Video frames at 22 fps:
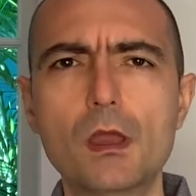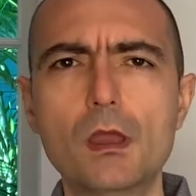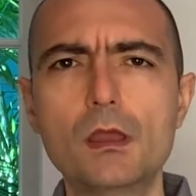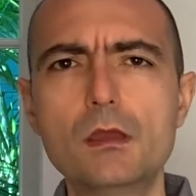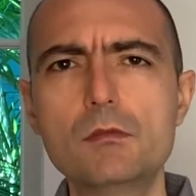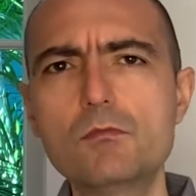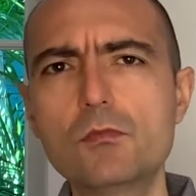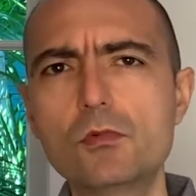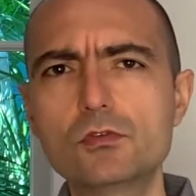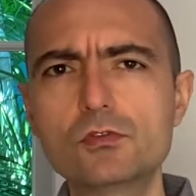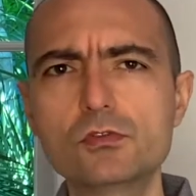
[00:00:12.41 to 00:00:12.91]

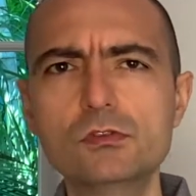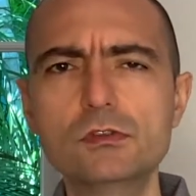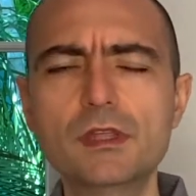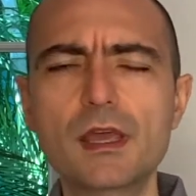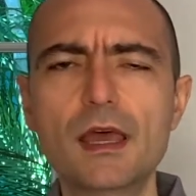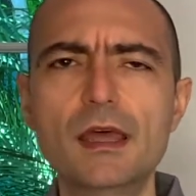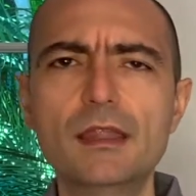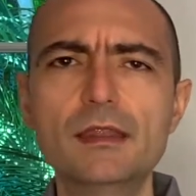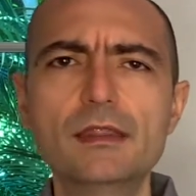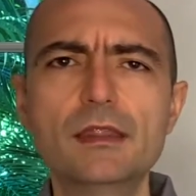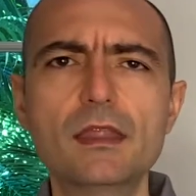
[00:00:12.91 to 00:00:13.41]
In module
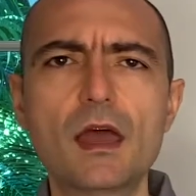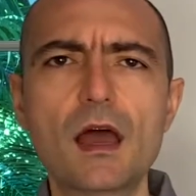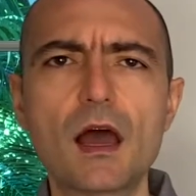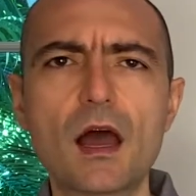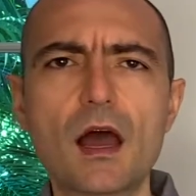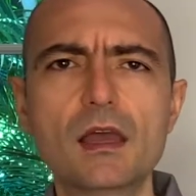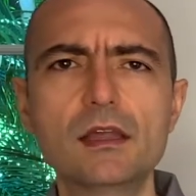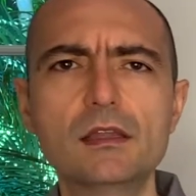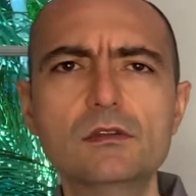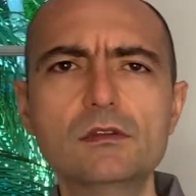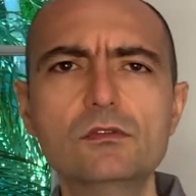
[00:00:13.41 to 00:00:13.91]
ten,
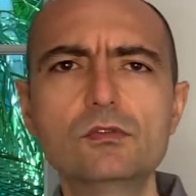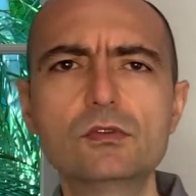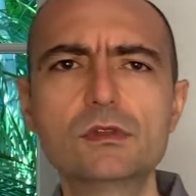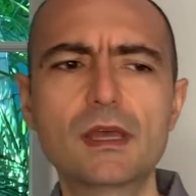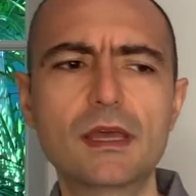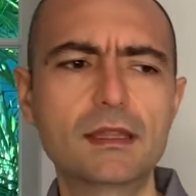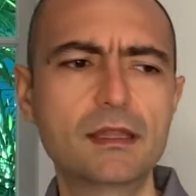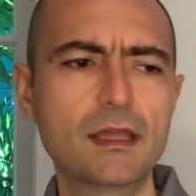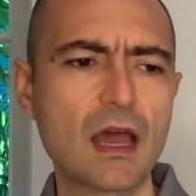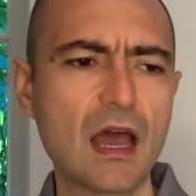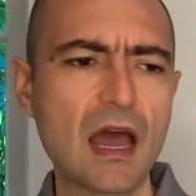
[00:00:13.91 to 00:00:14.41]
I looked
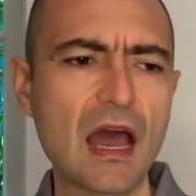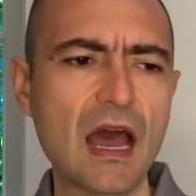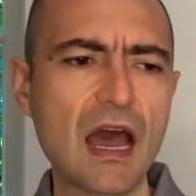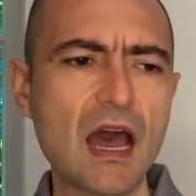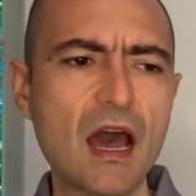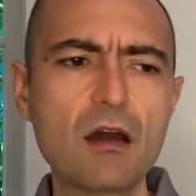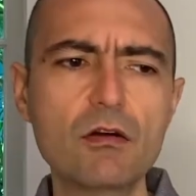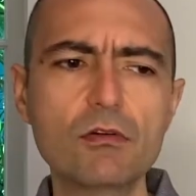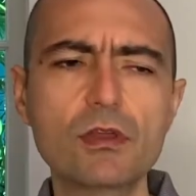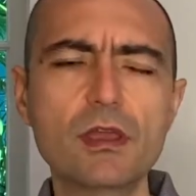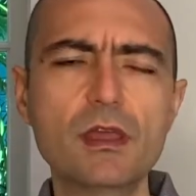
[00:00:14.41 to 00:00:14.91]
at
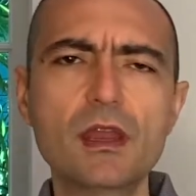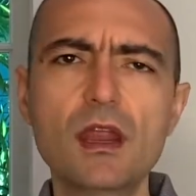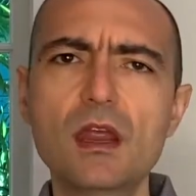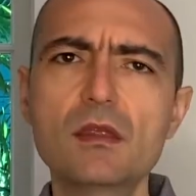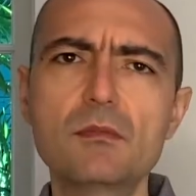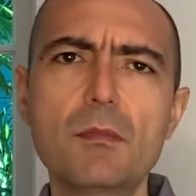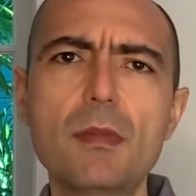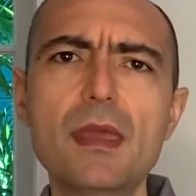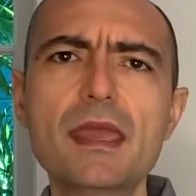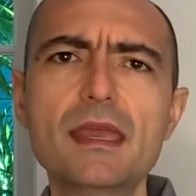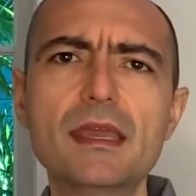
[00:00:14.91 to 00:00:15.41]
how can I
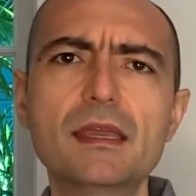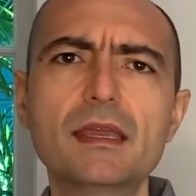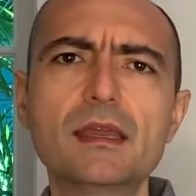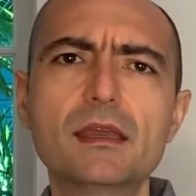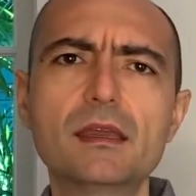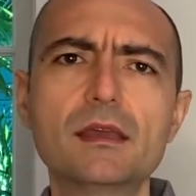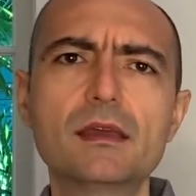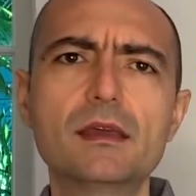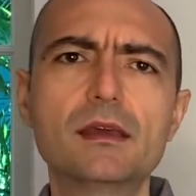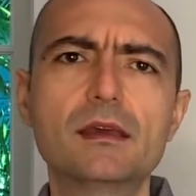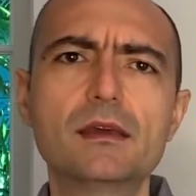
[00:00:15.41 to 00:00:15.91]
make
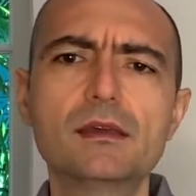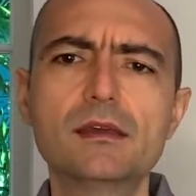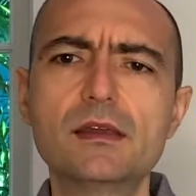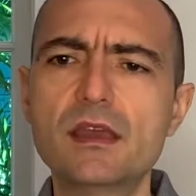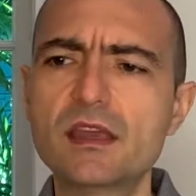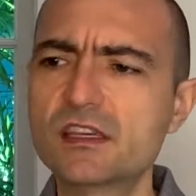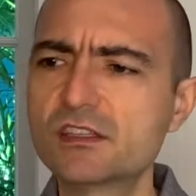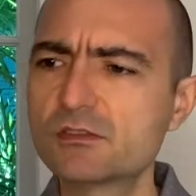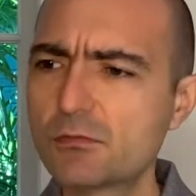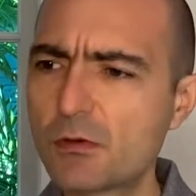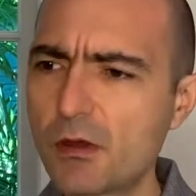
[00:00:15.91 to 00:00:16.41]

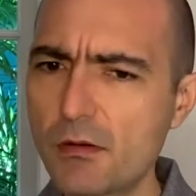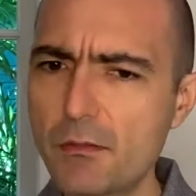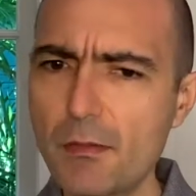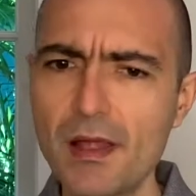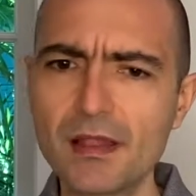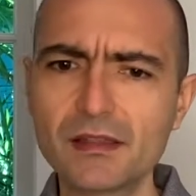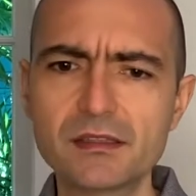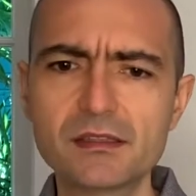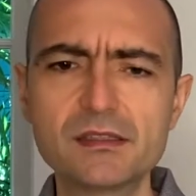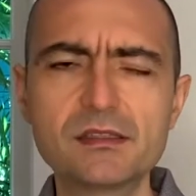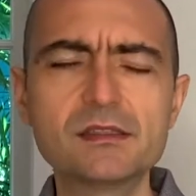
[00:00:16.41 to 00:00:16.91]

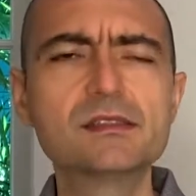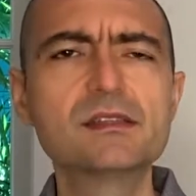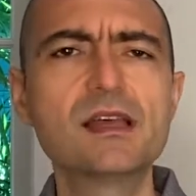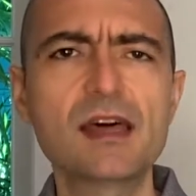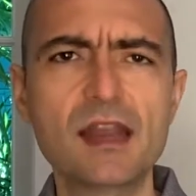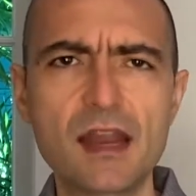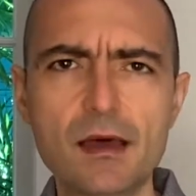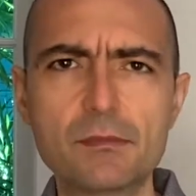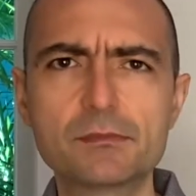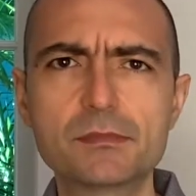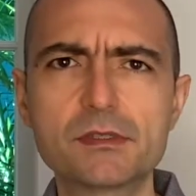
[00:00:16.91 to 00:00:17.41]
experimental
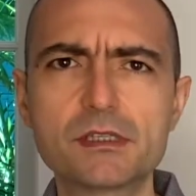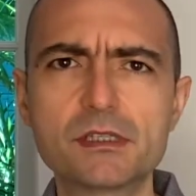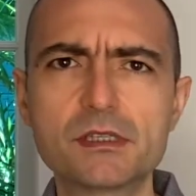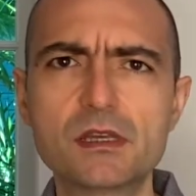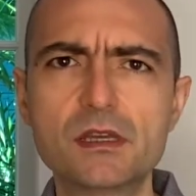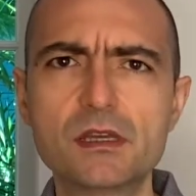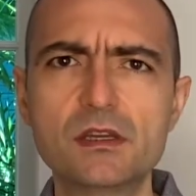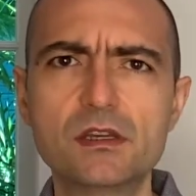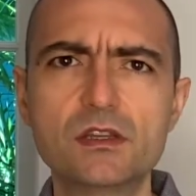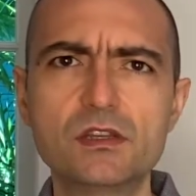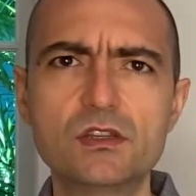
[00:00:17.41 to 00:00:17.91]
setups
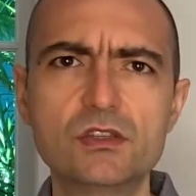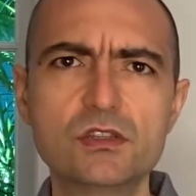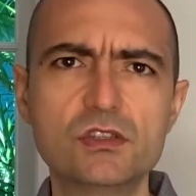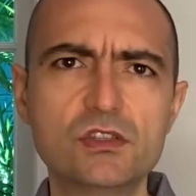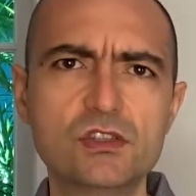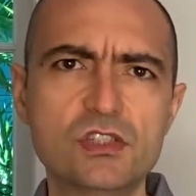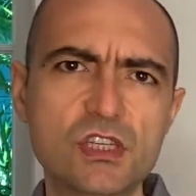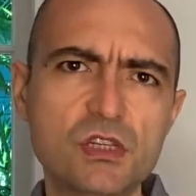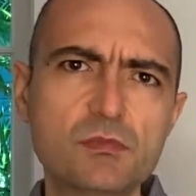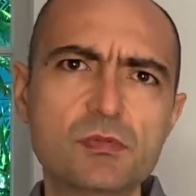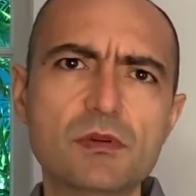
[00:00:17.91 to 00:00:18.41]

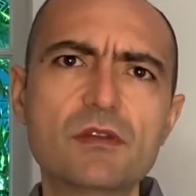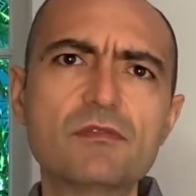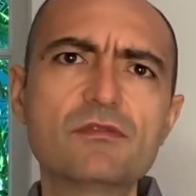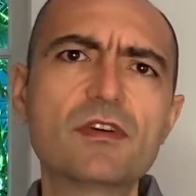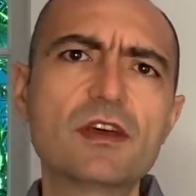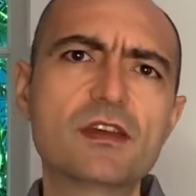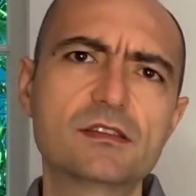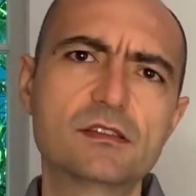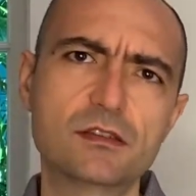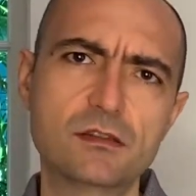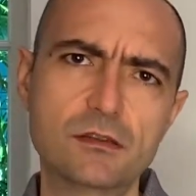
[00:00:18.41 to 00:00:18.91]
cheaper and
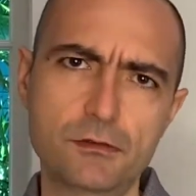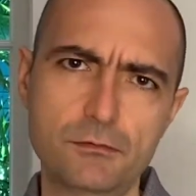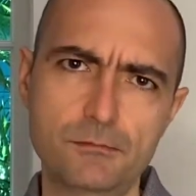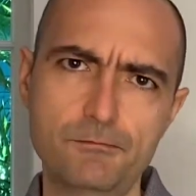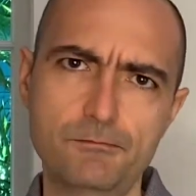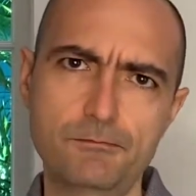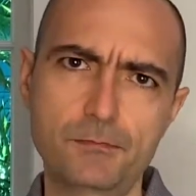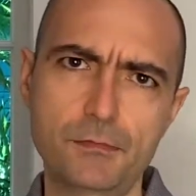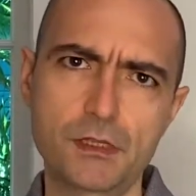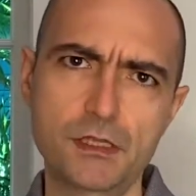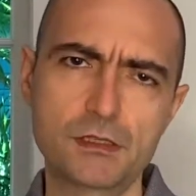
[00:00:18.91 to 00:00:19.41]
faster,
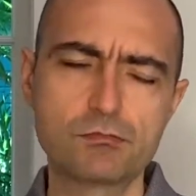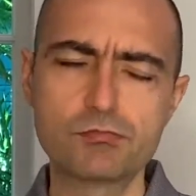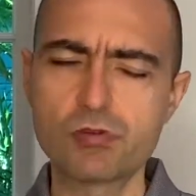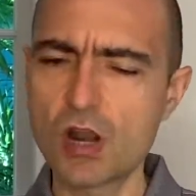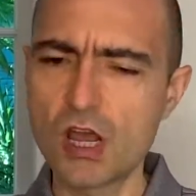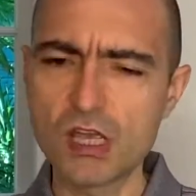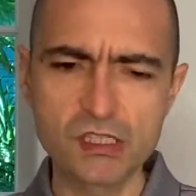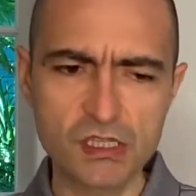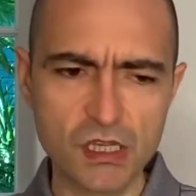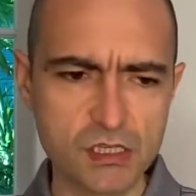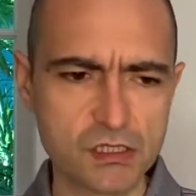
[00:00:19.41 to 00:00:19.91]
this
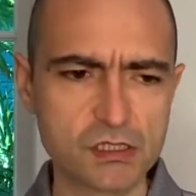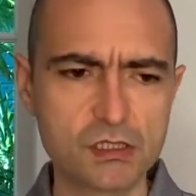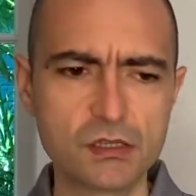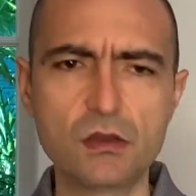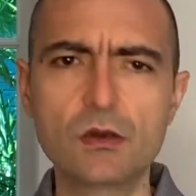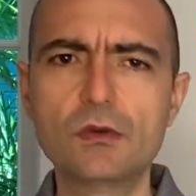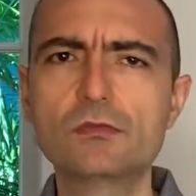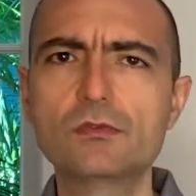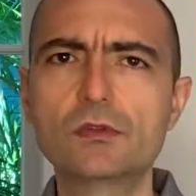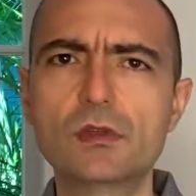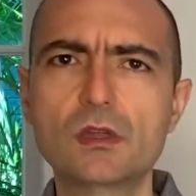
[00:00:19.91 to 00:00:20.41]
process
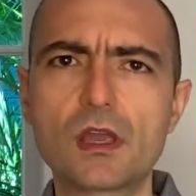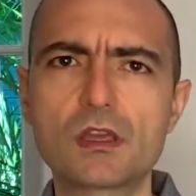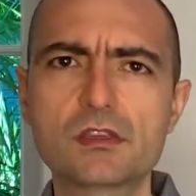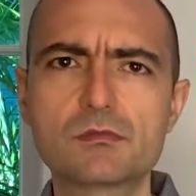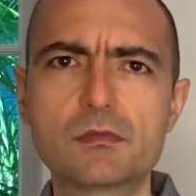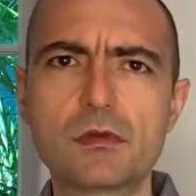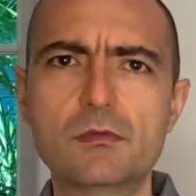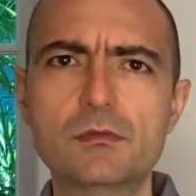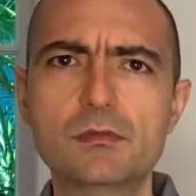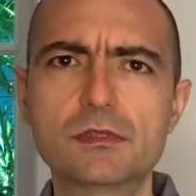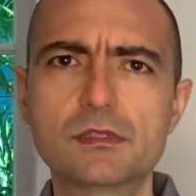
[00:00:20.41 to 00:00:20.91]
of doing
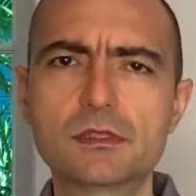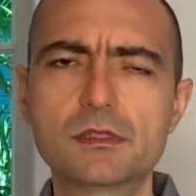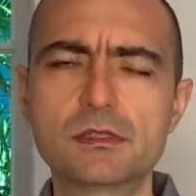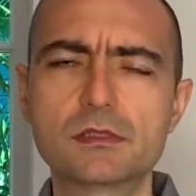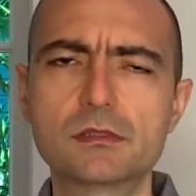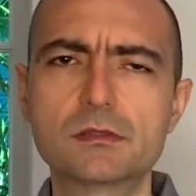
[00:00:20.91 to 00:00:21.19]
experiments.